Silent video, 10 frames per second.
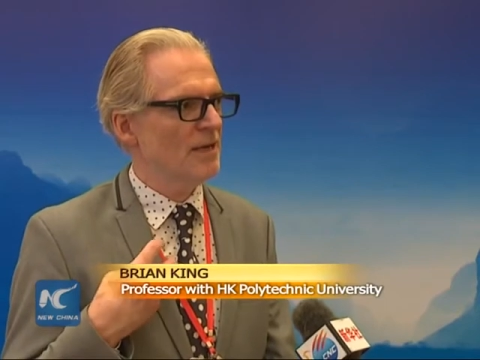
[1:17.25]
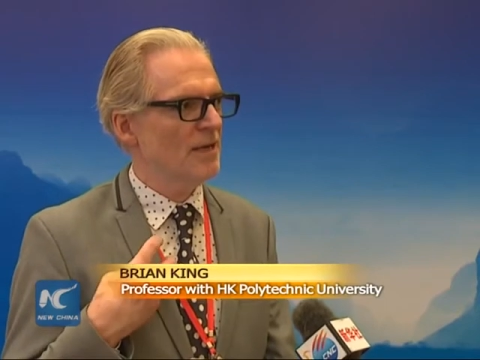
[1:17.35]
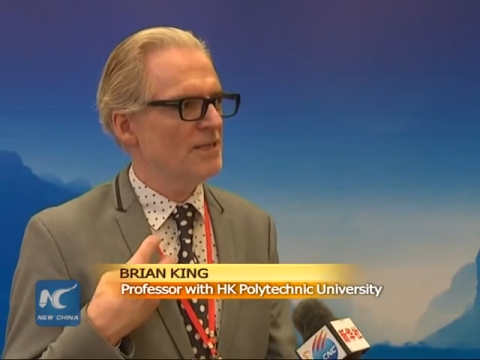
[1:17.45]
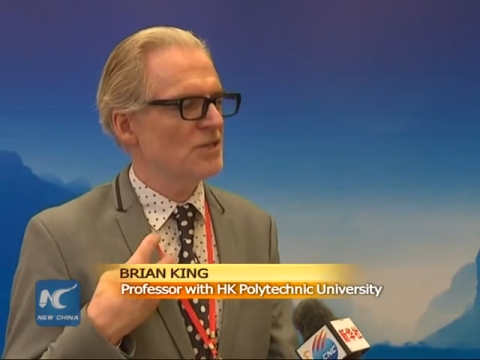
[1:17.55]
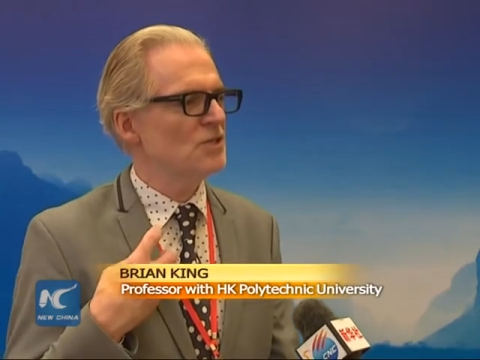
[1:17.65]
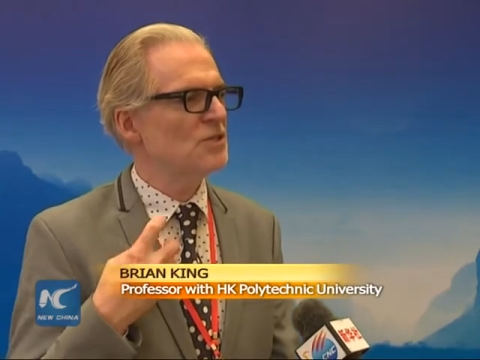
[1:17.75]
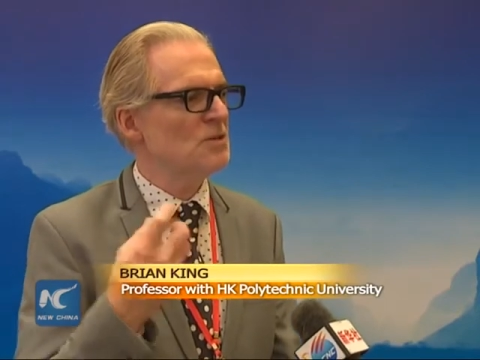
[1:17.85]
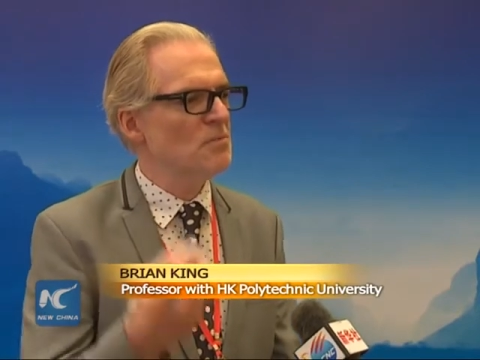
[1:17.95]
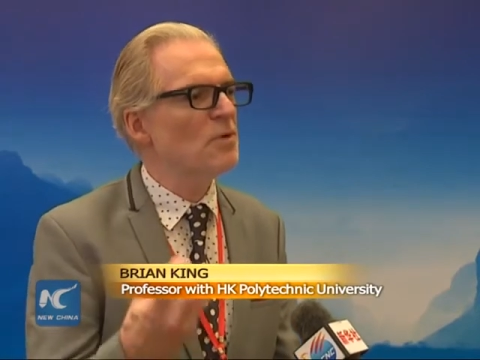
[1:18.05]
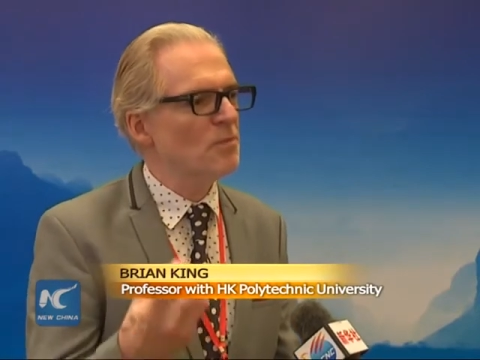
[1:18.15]
it's a
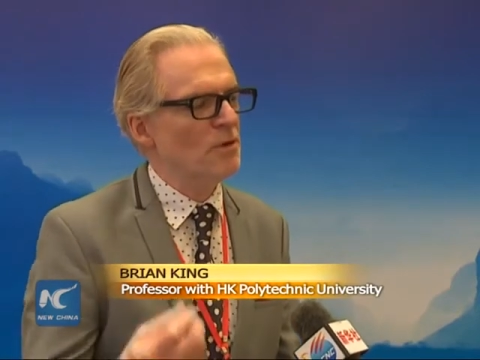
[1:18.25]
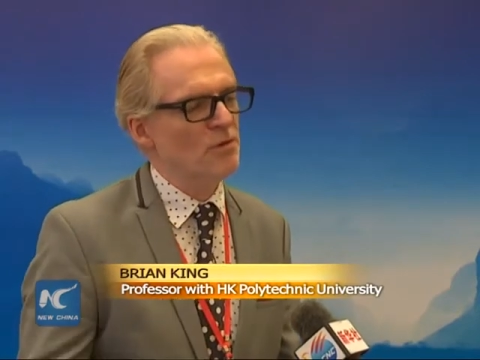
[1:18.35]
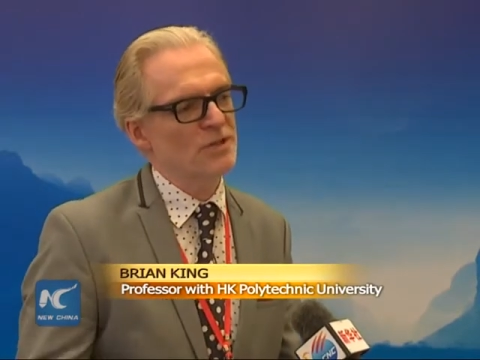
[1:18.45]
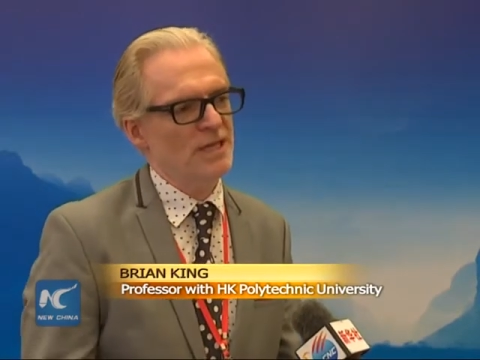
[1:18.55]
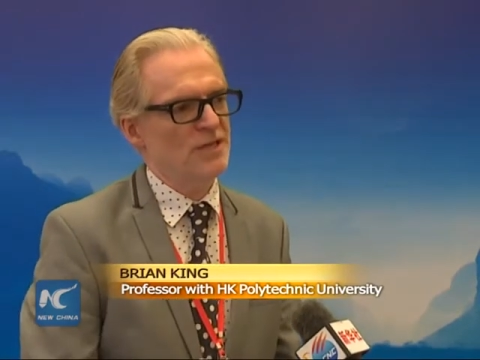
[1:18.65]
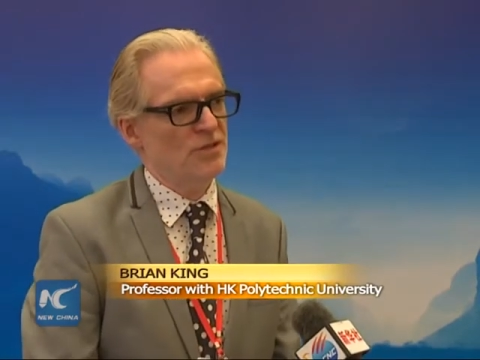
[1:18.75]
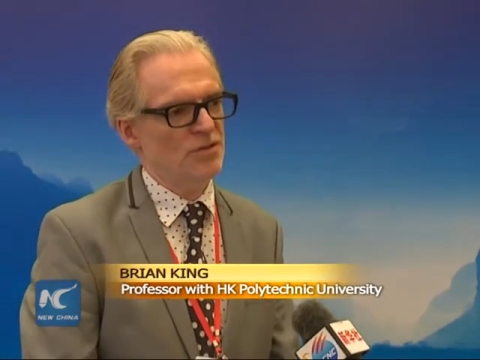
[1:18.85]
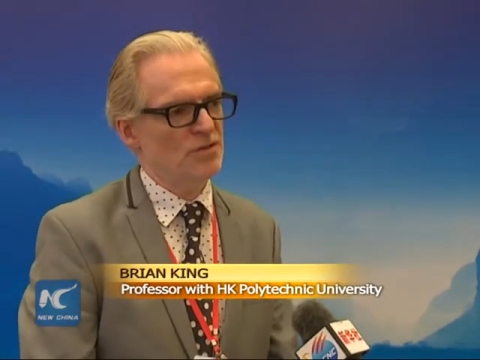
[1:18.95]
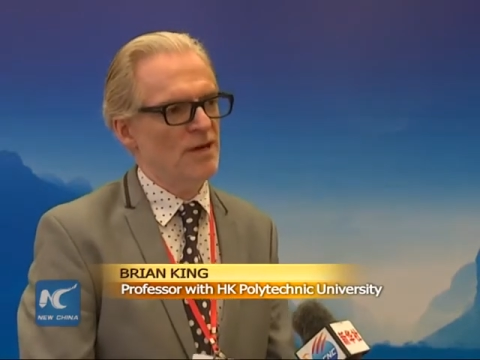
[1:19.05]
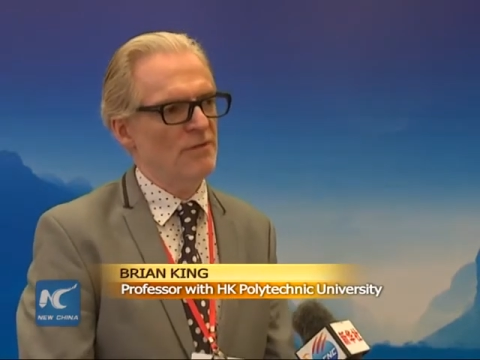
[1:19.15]
simple process
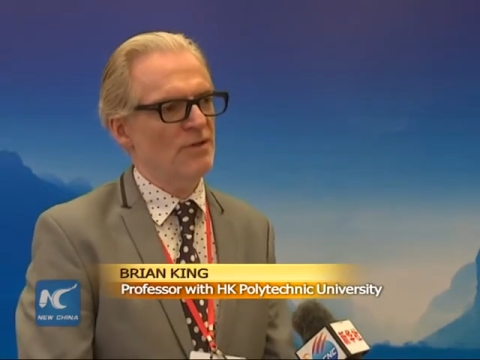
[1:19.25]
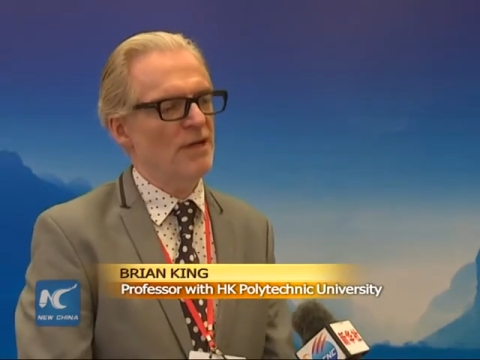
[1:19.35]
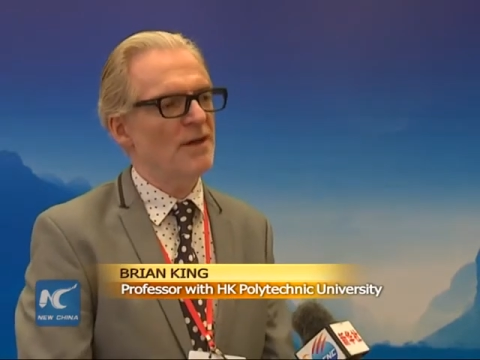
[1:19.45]
to travel.